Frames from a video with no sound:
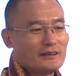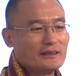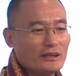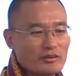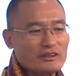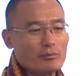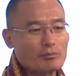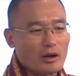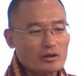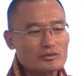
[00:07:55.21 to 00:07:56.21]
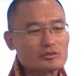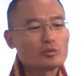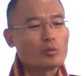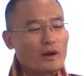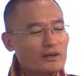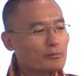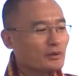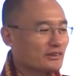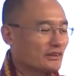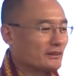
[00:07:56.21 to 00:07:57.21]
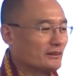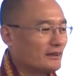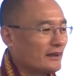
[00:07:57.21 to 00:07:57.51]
giving the powers to one person,